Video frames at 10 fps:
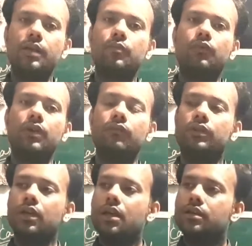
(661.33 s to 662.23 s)
moving
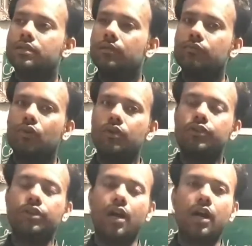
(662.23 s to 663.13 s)
with some
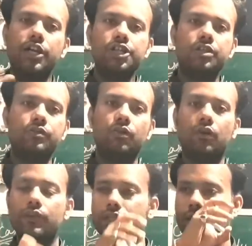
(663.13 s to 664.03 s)
constant retardation, so
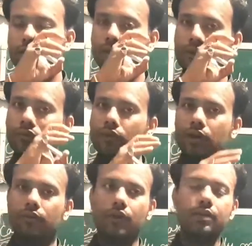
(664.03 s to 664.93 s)
obviously
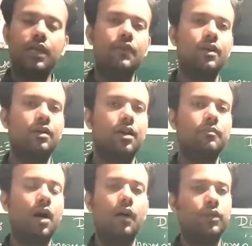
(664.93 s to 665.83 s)
one time will
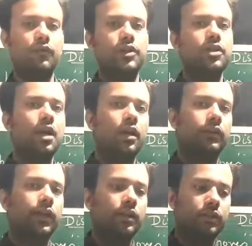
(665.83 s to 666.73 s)
come after which
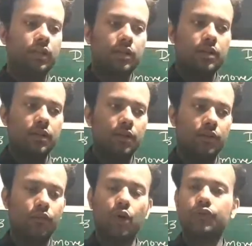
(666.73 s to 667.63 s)
that the
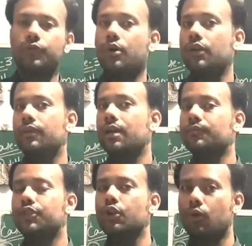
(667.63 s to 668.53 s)
velocity of body
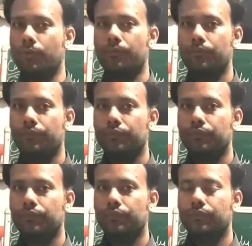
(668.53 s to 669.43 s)
becomes zero.
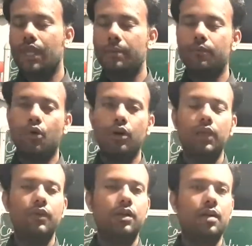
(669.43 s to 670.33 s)
That means
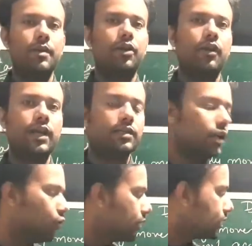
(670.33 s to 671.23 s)
body will come at rest. Now
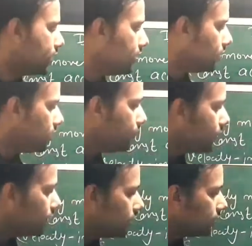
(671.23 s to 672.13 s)
you can see here,
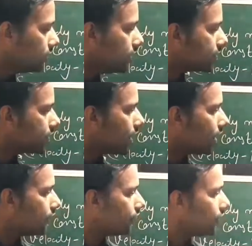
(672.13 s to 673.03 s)
this
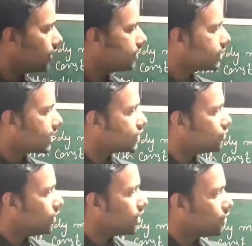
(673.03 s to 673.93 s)
graph is
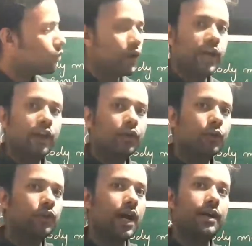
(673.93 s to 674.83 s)
actually going
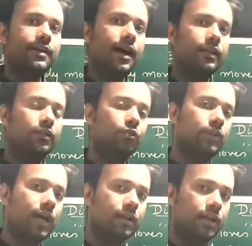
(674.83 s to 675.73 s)
to
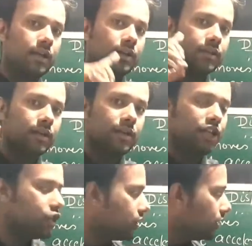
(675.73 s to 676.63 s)
that
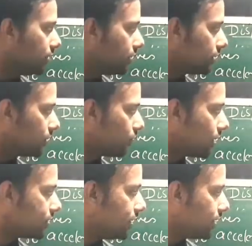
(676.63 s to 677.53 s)
condition. You
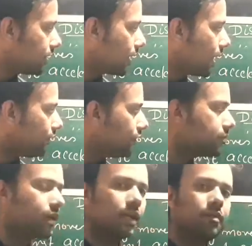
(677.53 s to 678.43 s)
can see the graph is
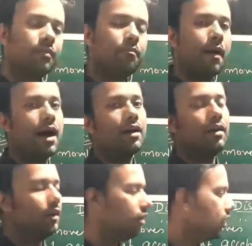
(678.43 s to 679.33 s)
becoming
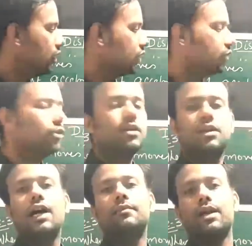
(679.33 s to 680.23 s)
parallel to the
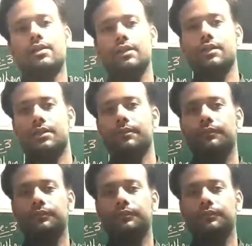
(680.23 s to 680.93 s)
time axis,